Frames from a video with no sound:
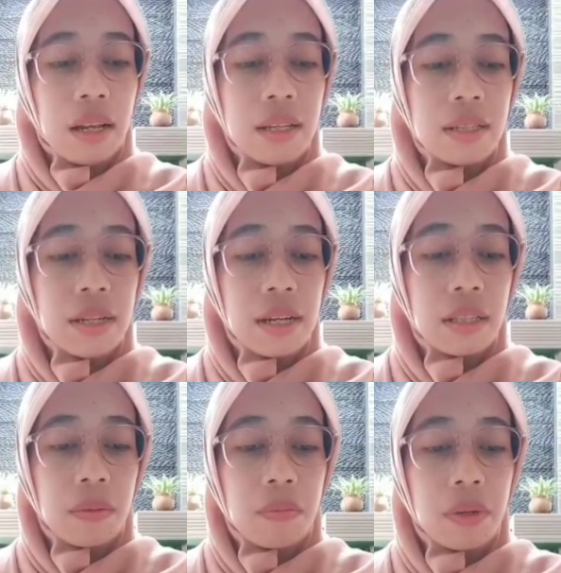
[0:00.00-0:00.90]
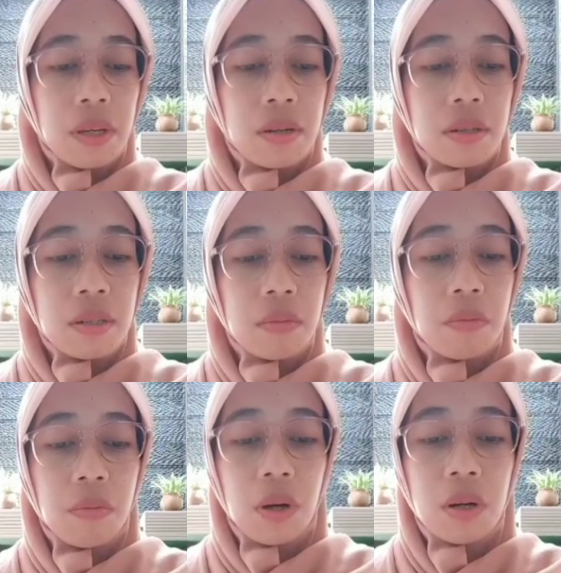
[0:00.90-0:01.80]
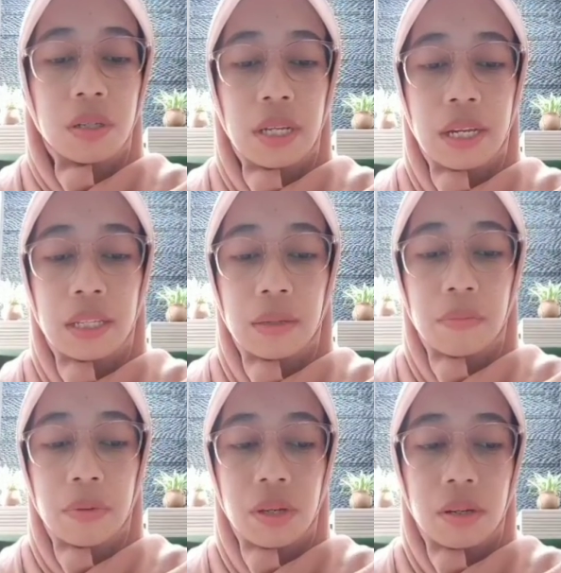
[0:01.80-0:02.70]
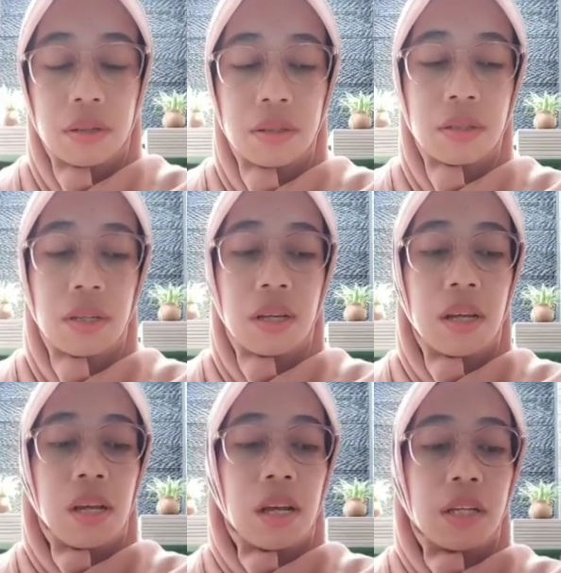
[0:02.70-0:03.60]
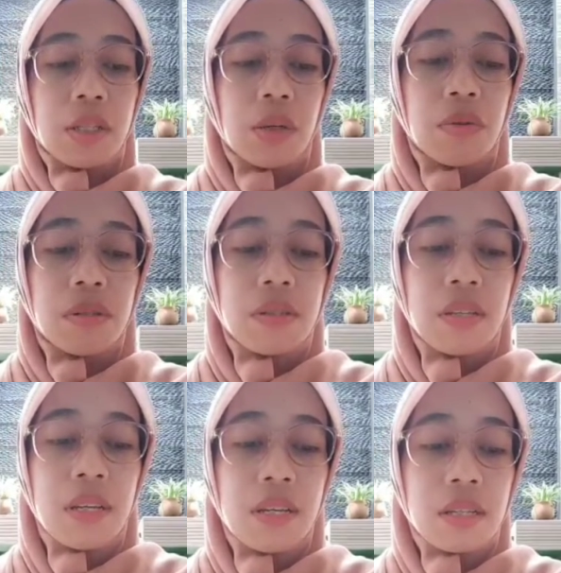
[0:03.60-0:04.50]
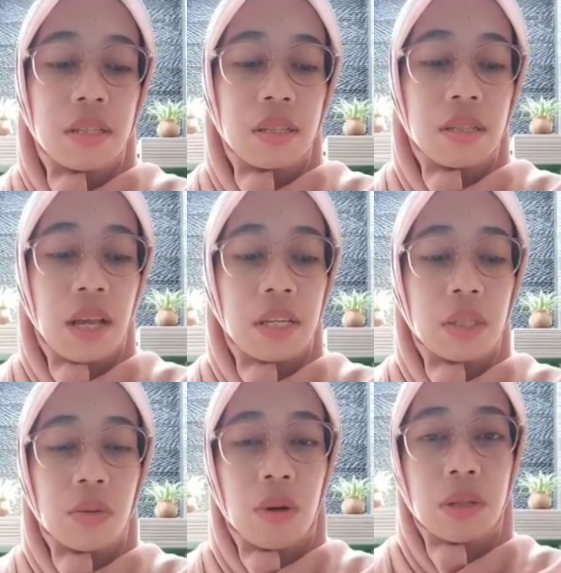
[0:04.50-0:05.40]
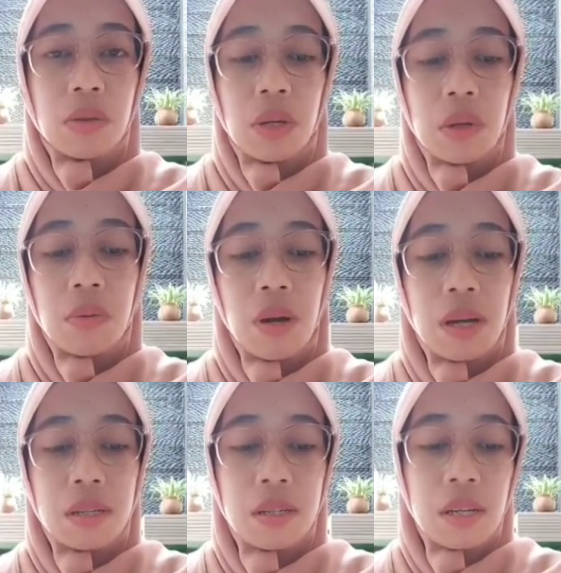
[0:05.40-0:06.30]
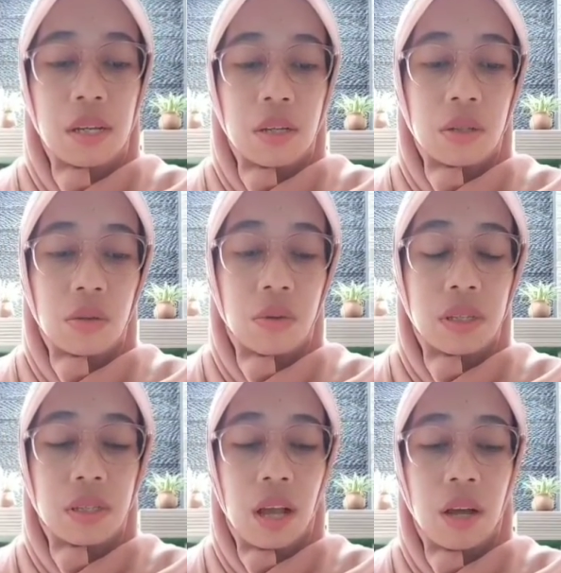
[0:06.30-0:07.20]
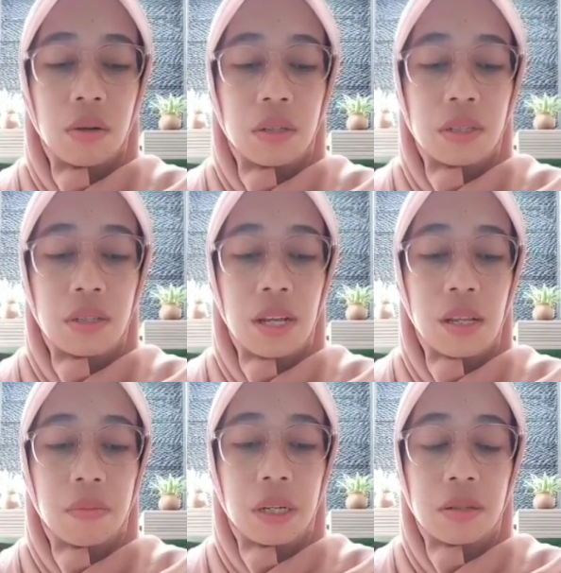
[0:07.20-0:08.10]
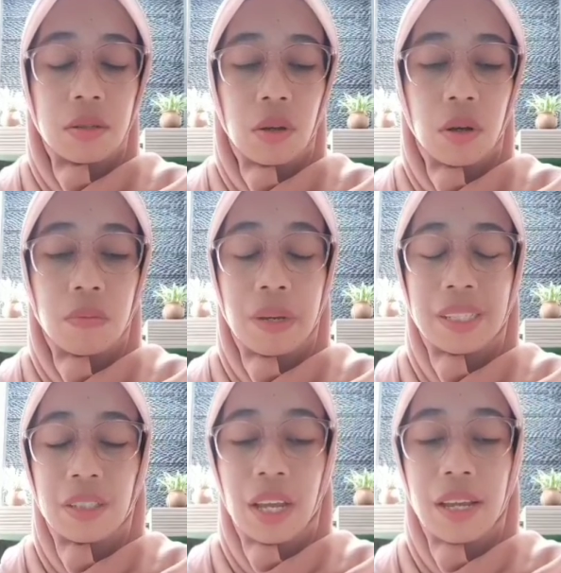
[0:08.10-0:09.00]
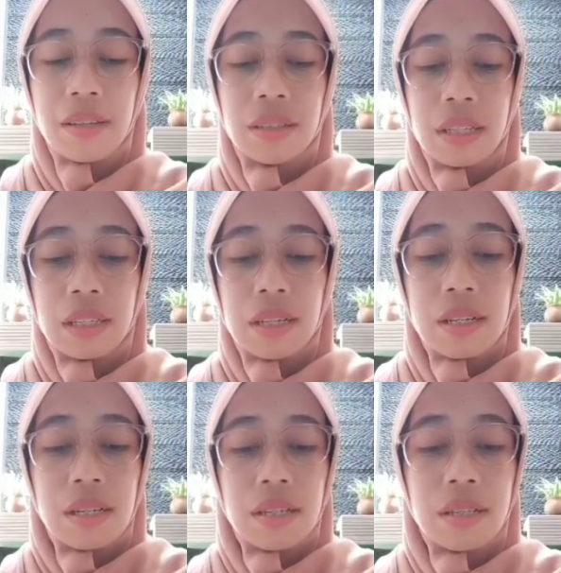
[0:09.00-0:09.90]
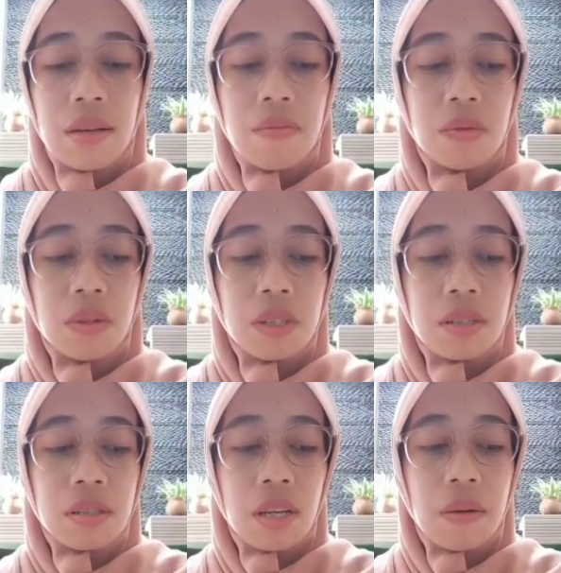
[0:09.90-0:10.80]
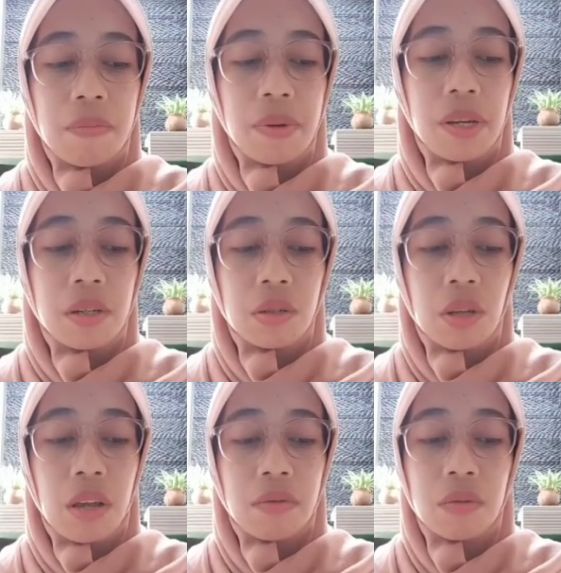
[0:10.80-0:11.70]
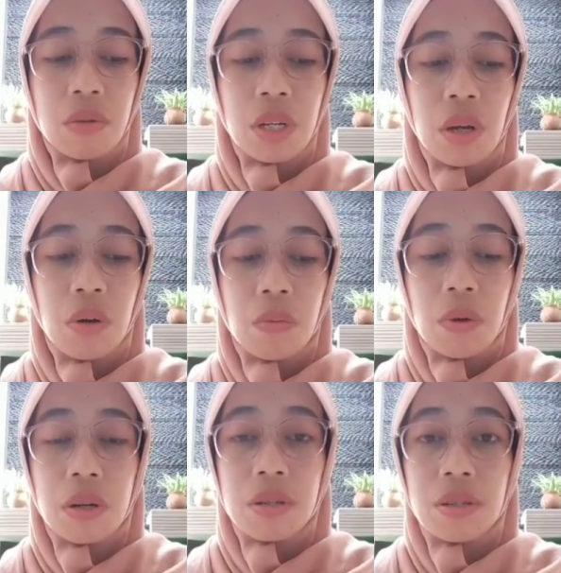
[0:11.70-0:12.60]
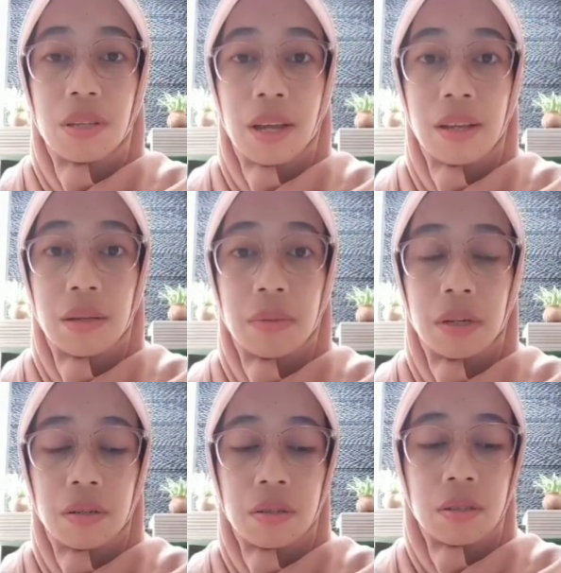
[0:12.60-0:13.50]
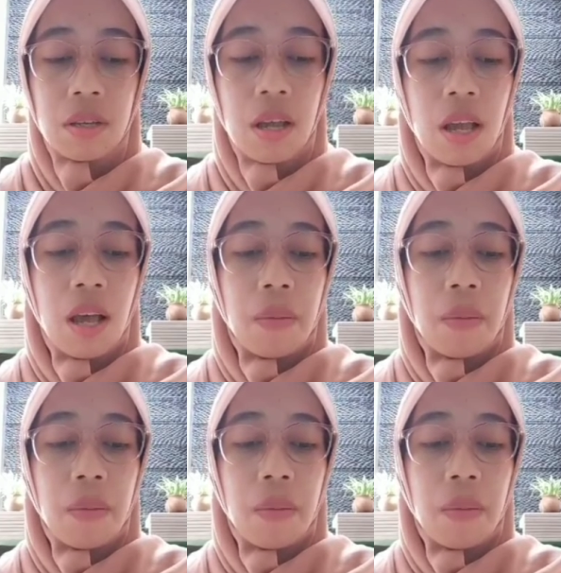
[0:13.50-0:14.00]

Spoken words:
Less than it appears, more than it appears. As you will see in exercise 121, squeeze out syllables on page 18, some words appear to have three or more syllables,